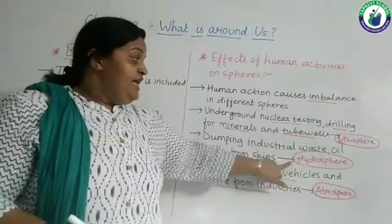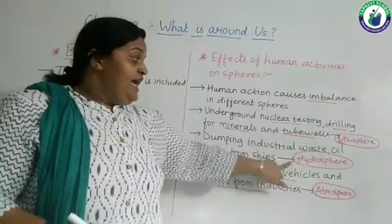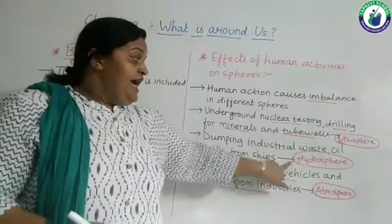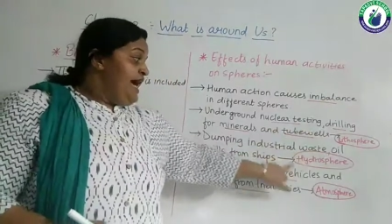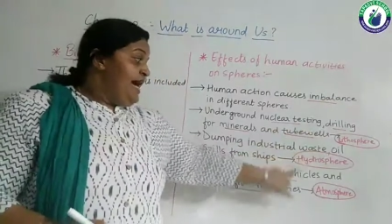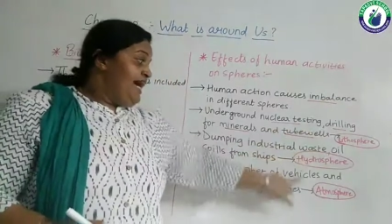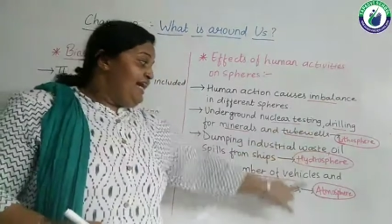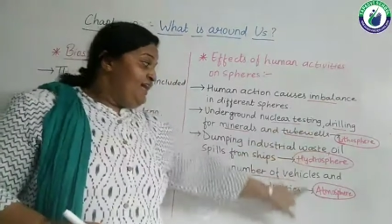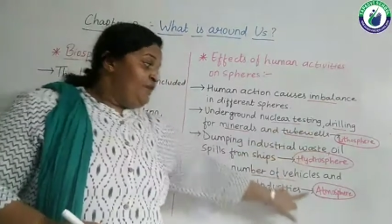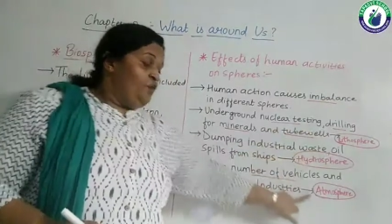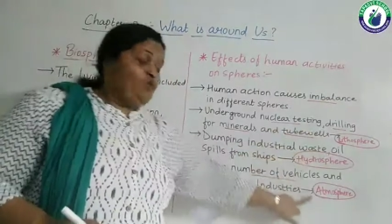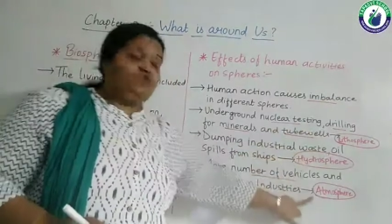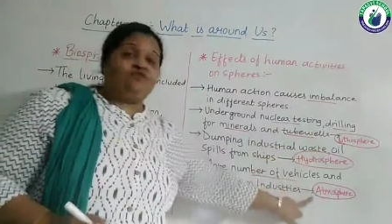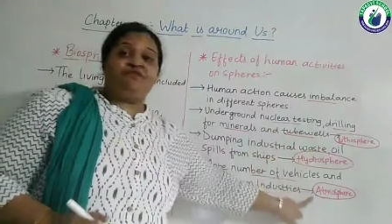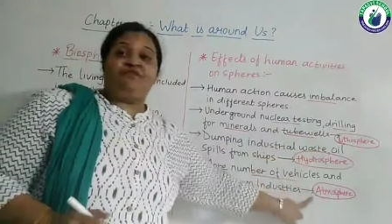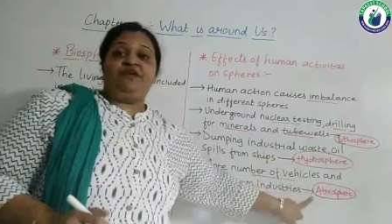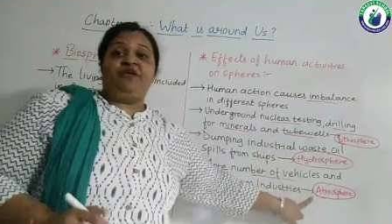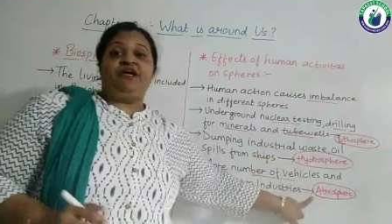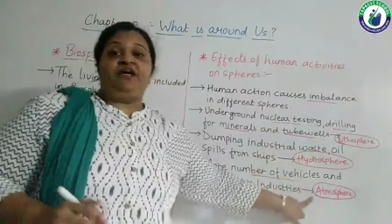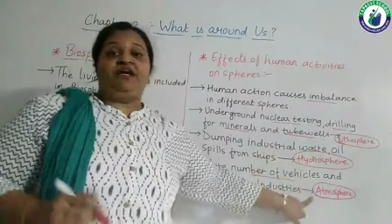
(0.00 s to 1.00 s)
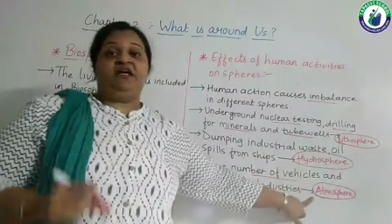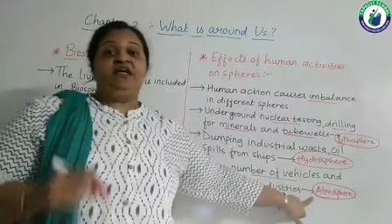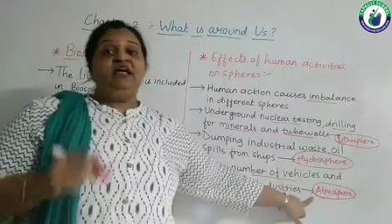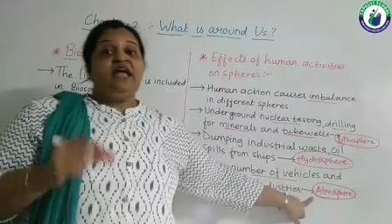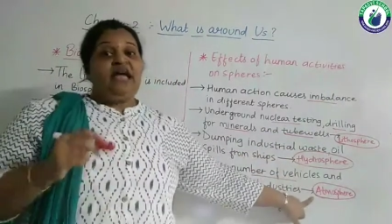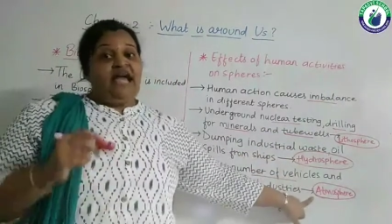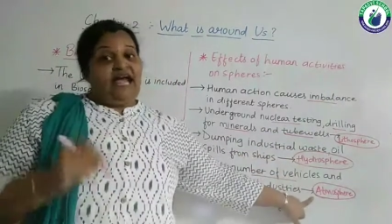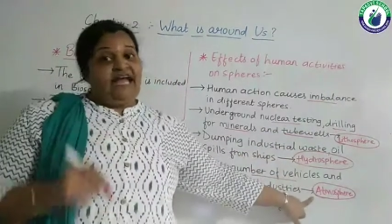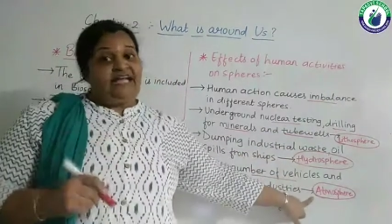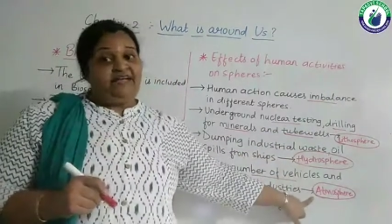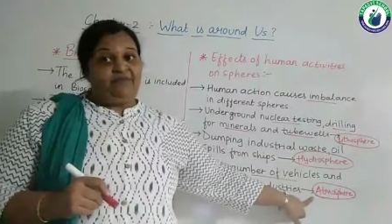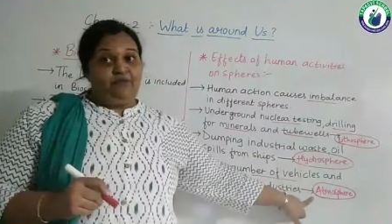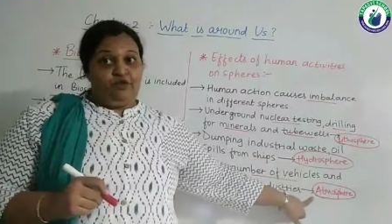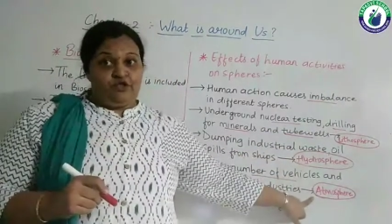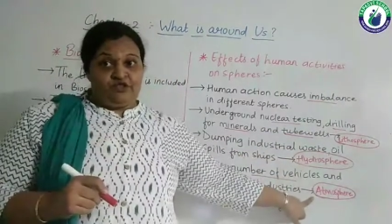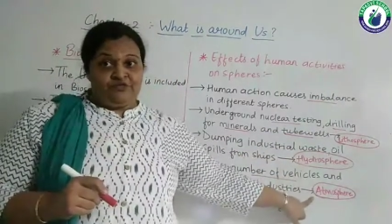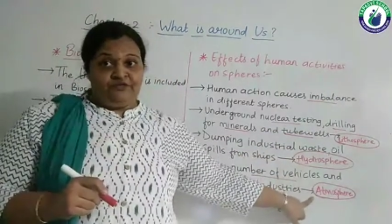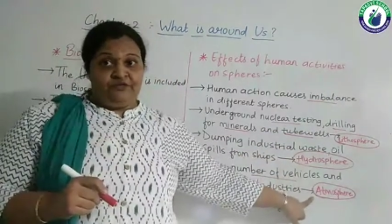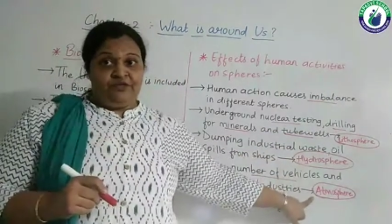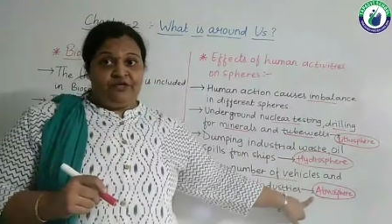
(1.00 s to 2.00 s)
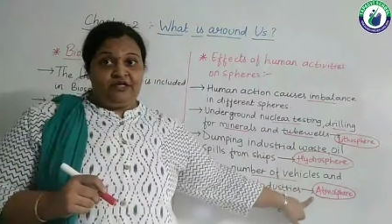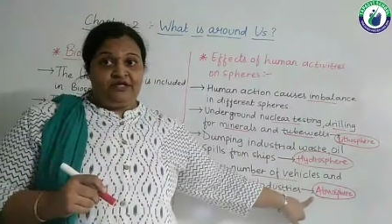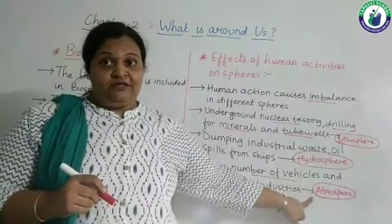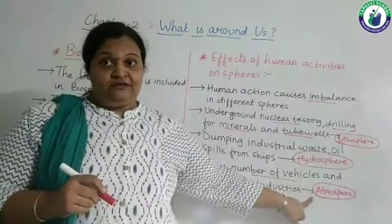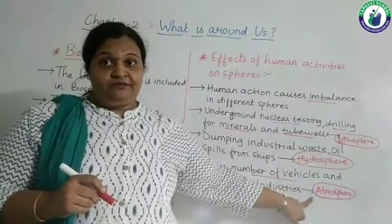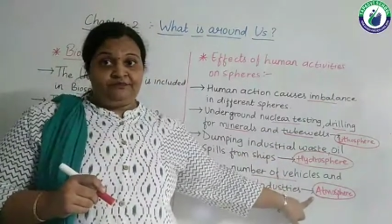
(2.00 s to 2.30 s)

hydrosphere, atmosphere.